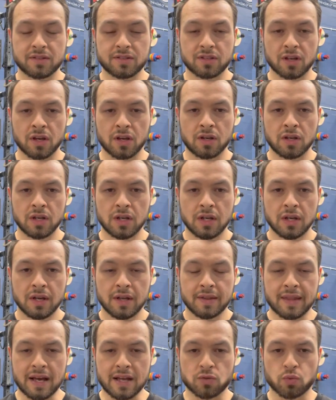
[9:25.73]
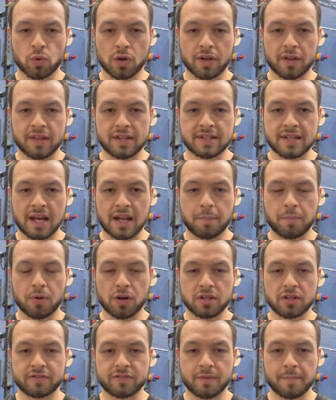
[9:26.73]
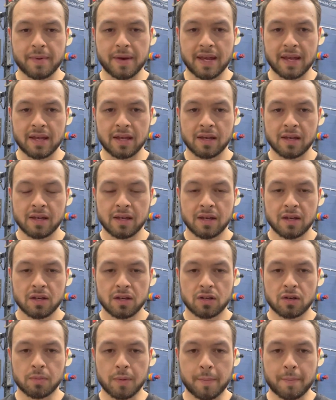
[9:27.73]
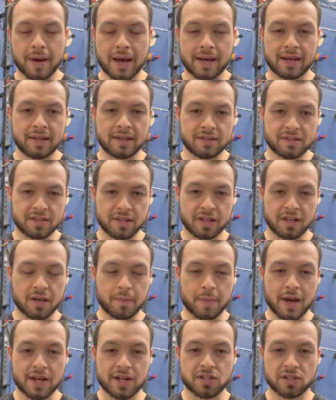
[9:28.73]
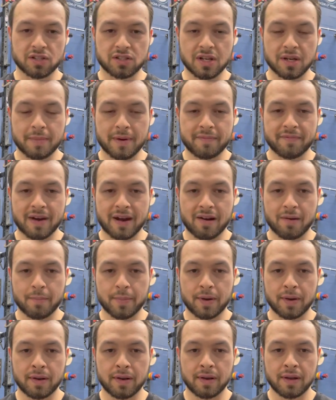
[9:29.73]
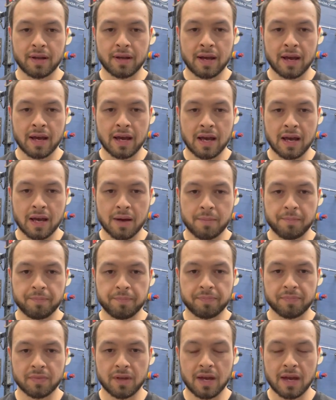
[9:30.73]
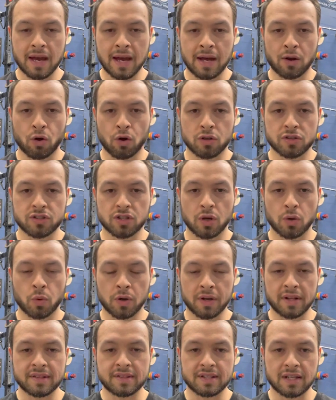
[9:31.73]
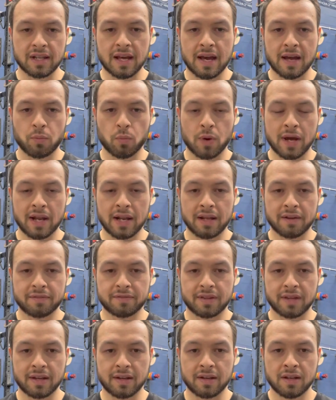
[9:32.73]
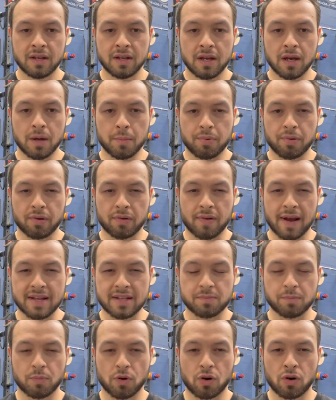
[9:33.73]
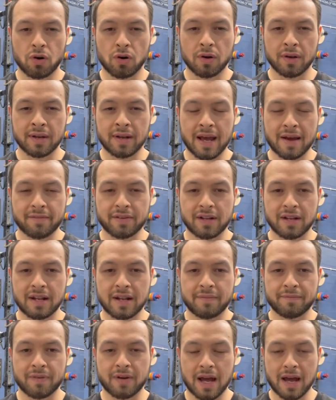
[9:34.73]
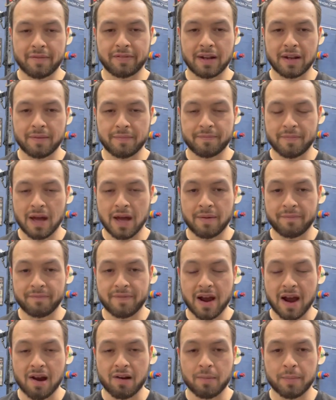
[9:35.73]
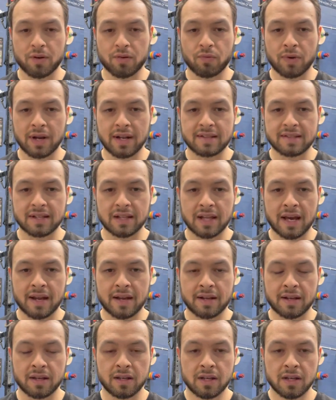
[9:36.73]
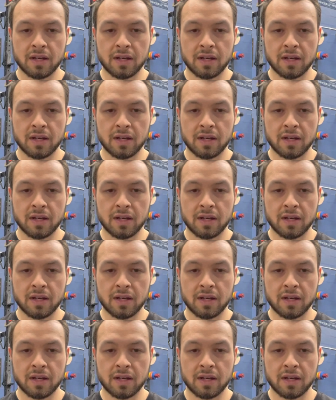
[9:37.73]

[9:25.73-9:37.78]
So that's one of the turning points for me, coming back into the commercial gym environment, and also wanting to learn weightlifting and progress more and having an environment really to learn it.